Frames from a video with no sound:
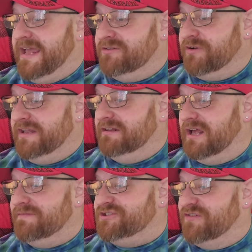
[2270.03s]
Henry
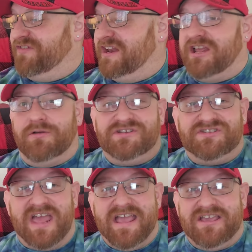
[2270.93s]
loves your videos.
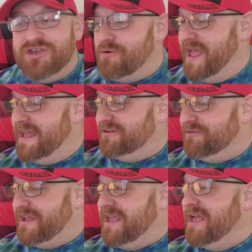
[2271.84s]
Thank you,
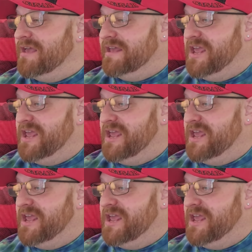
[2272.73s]
Henry.